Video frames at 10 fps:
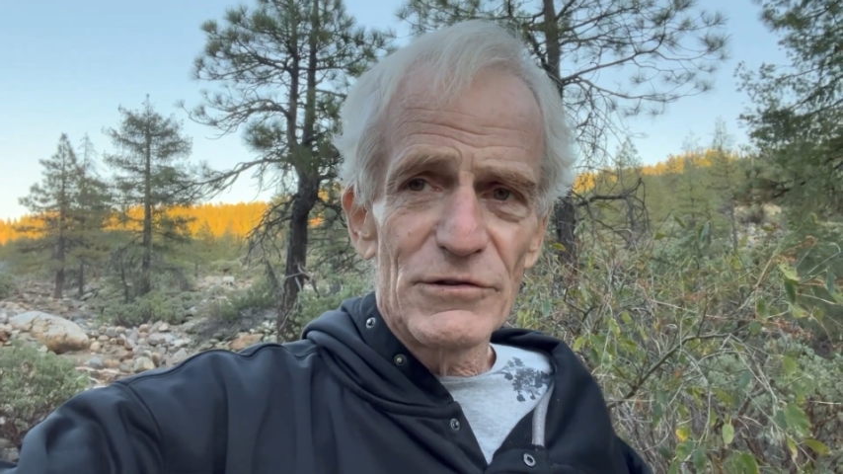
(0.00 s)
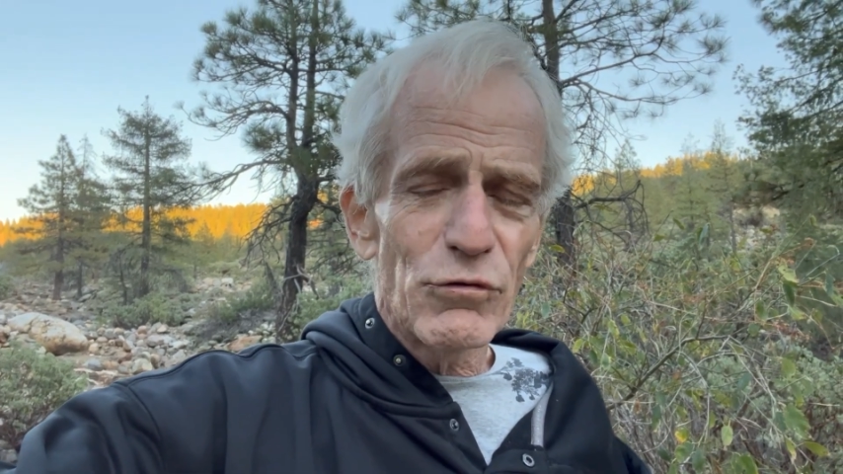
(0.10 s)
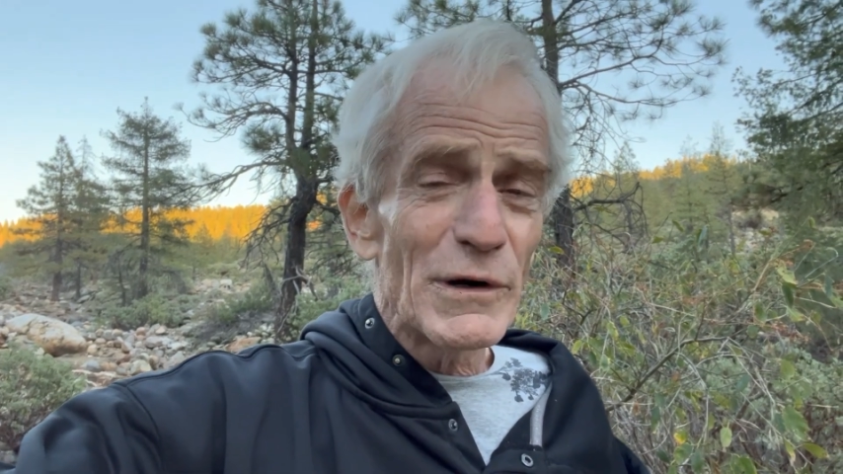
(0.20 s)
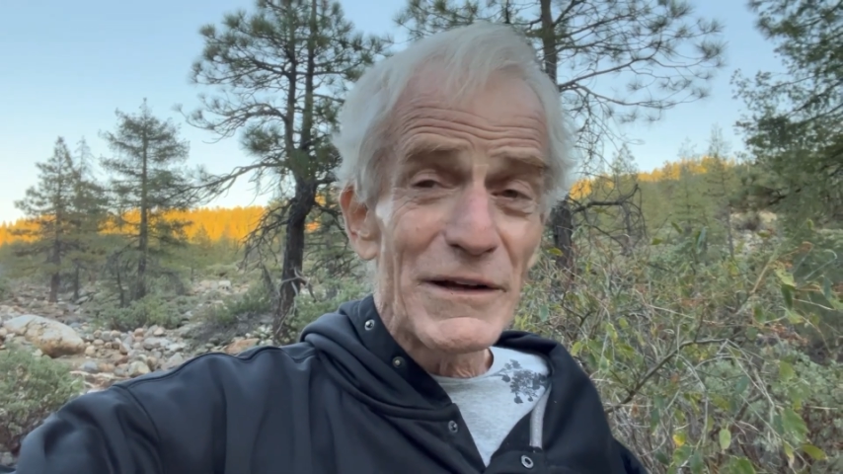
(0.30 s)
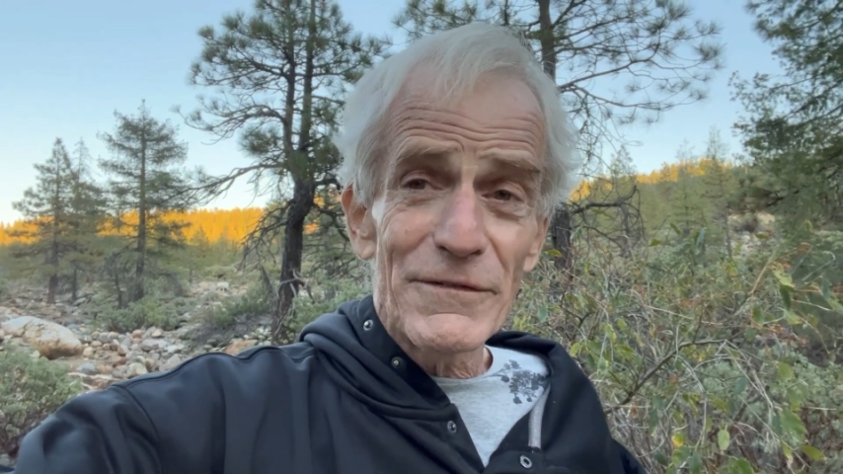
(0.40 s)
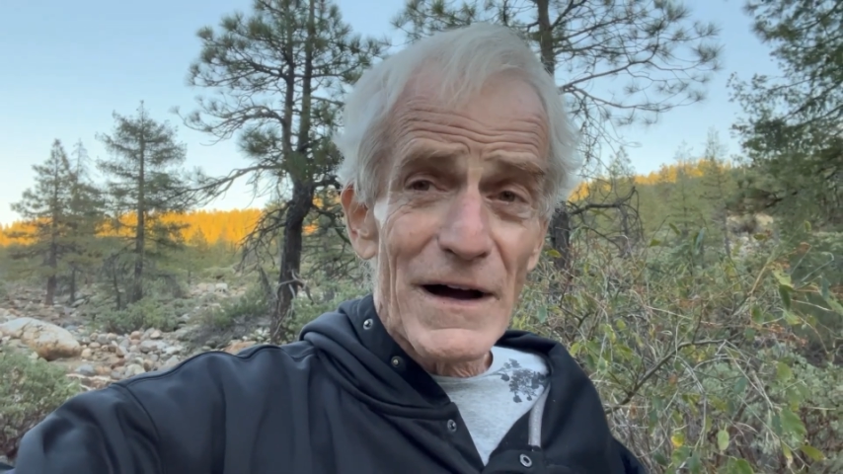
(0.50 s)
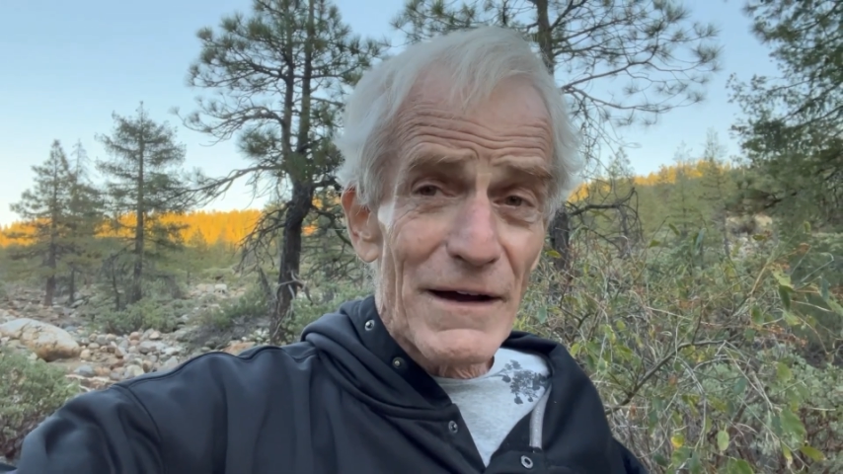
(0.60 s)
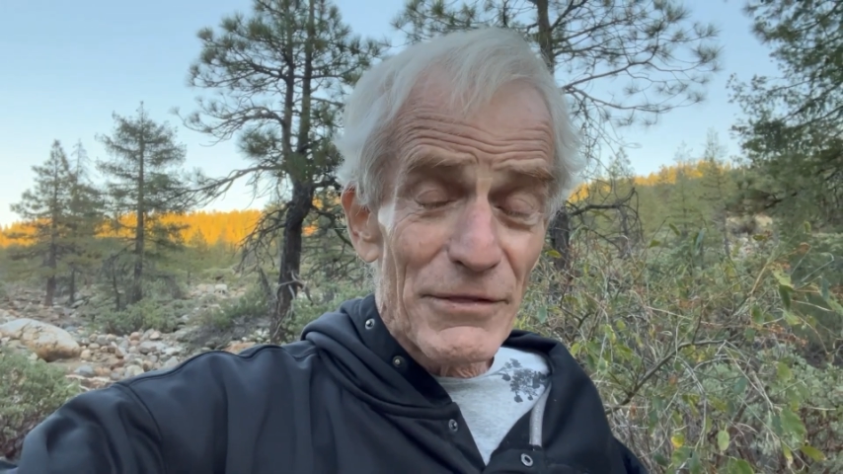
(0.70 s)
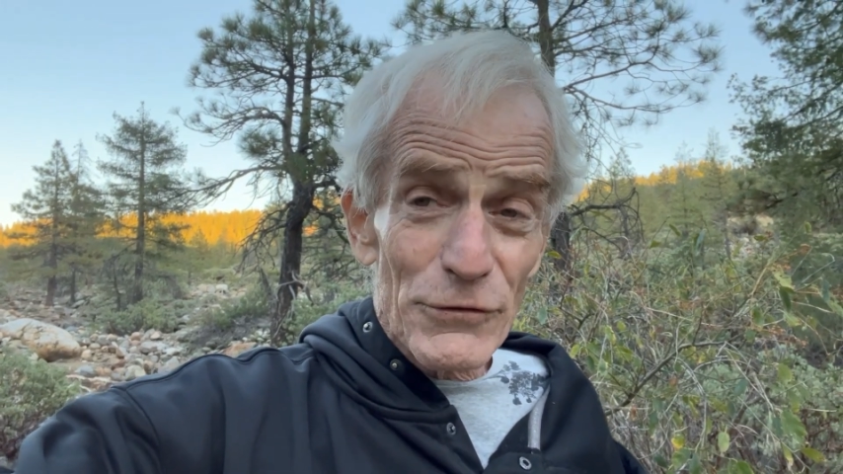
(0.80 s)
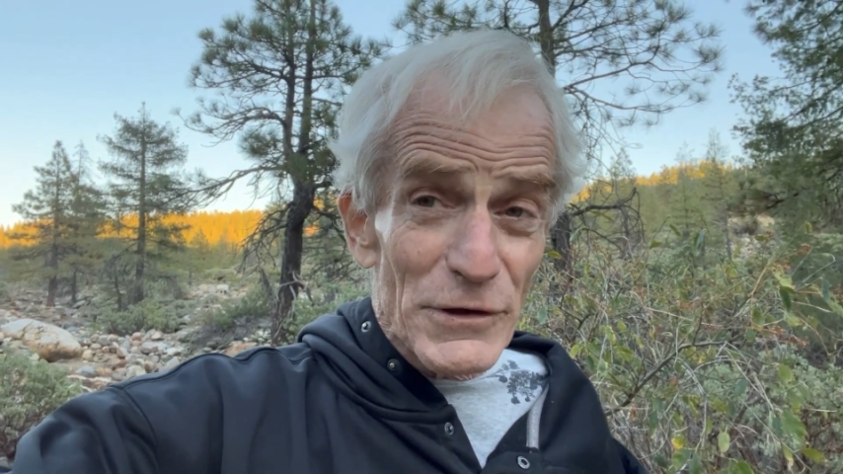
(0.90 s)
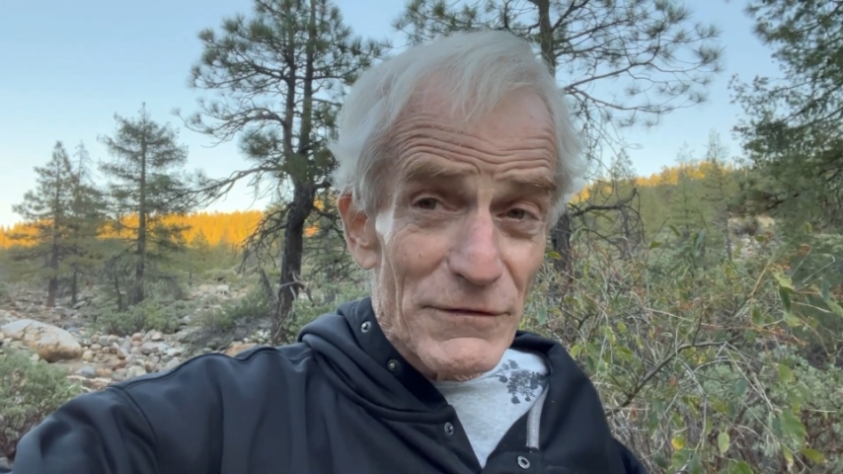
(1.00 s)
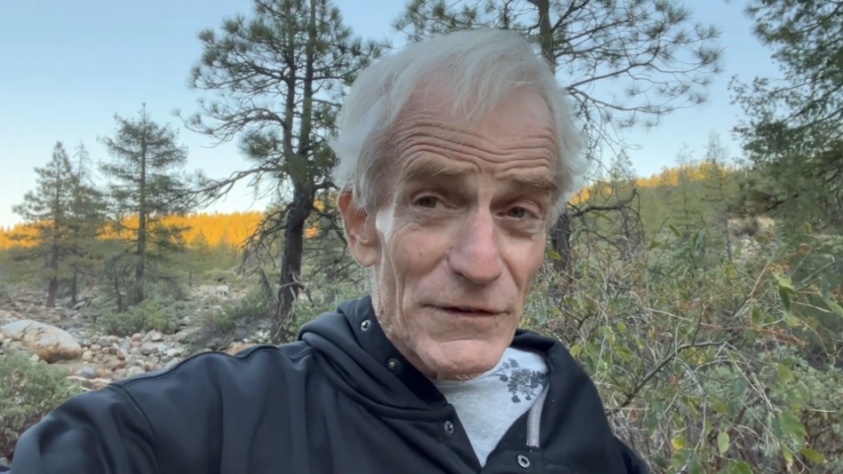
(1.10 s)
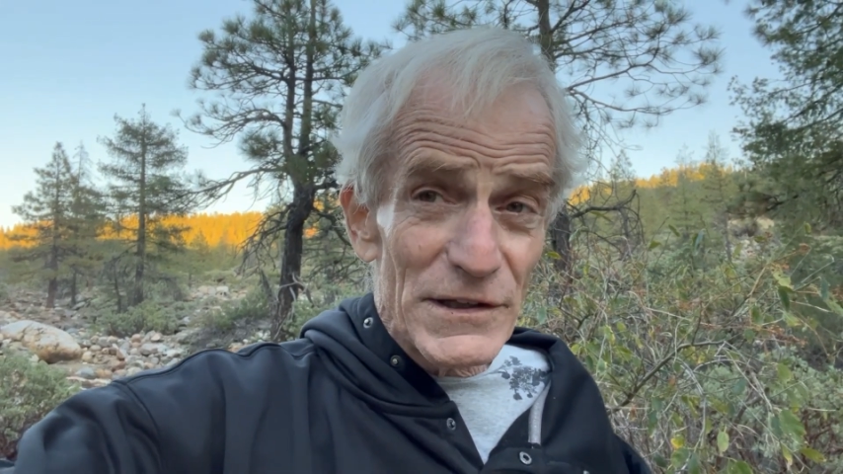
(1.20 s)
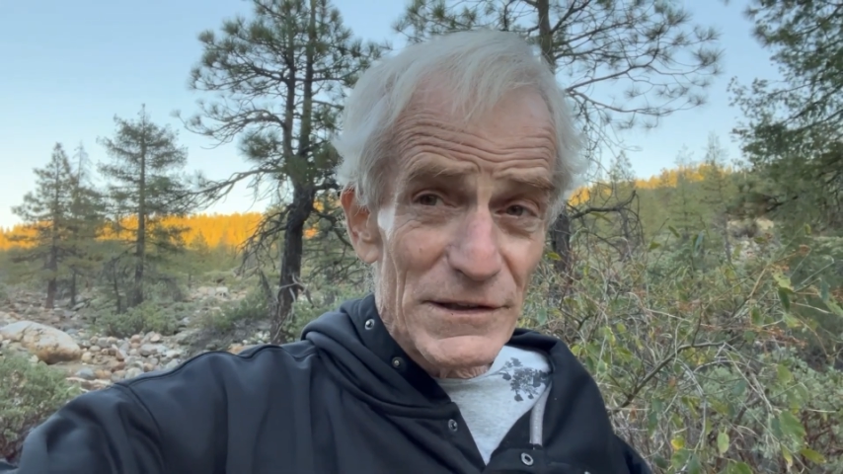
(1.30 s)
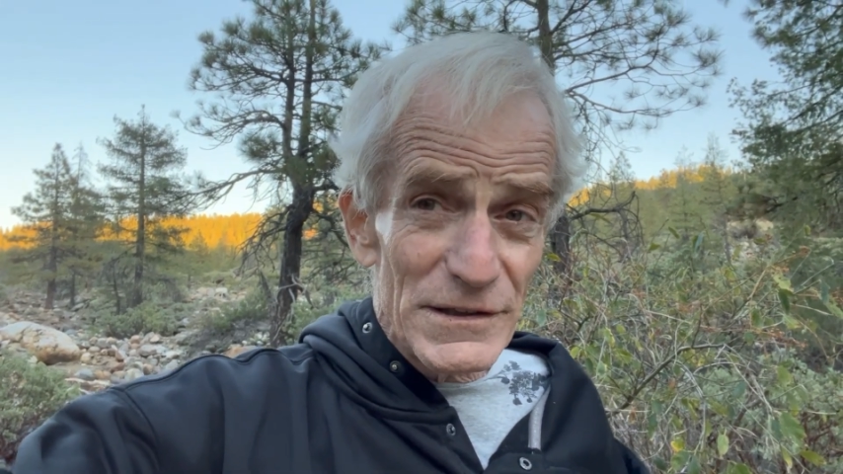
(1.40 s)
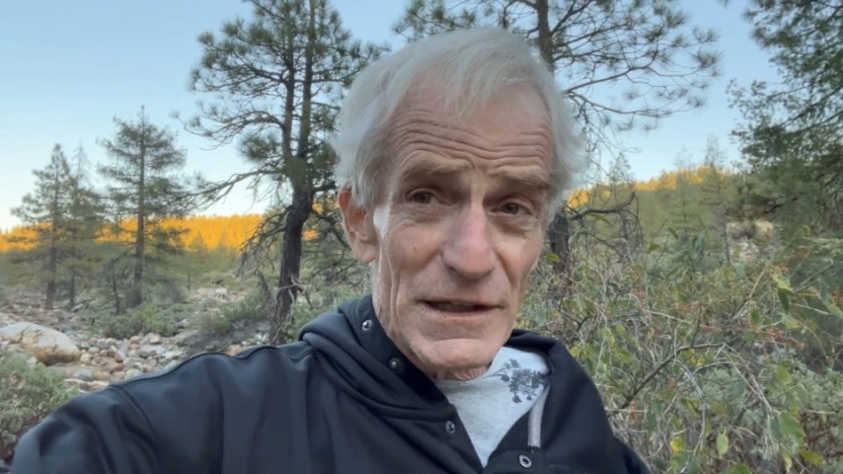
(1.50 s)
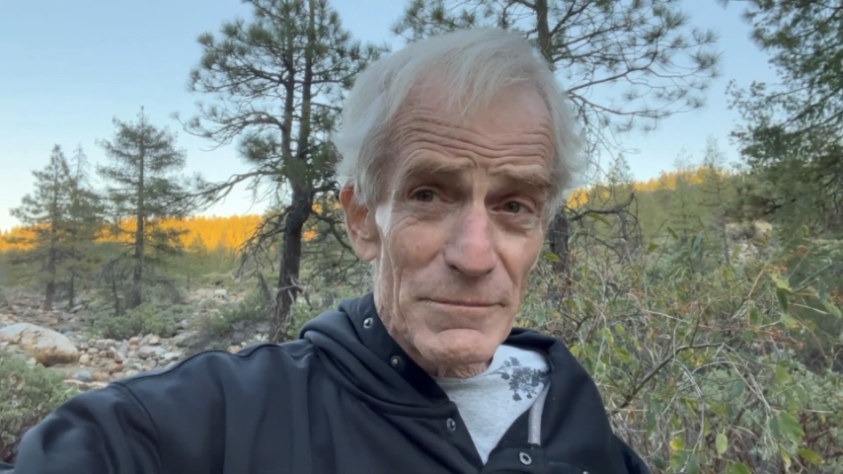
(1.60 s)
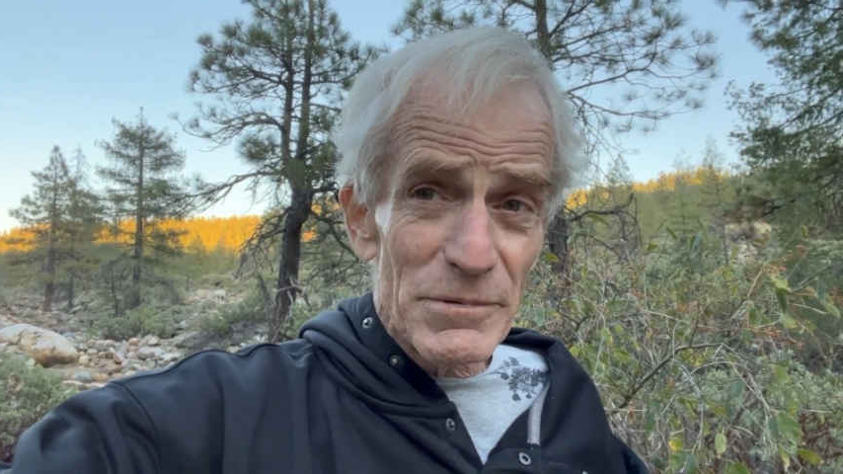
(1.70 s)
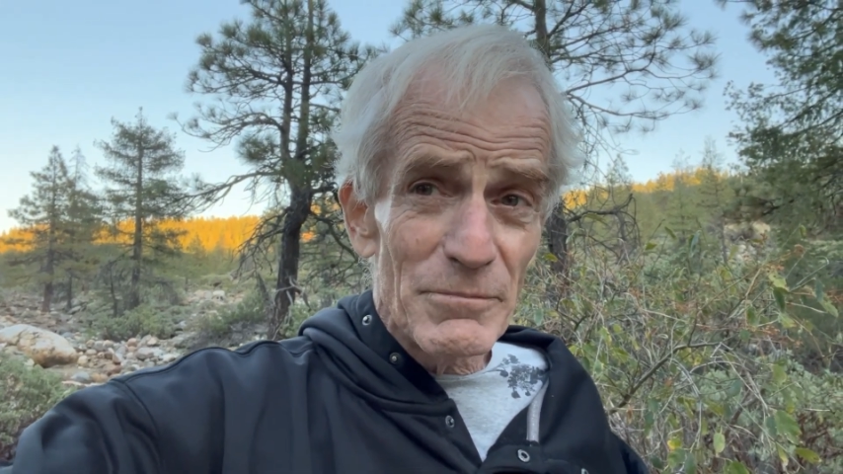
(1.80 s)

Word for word: 25, 30 feet deep,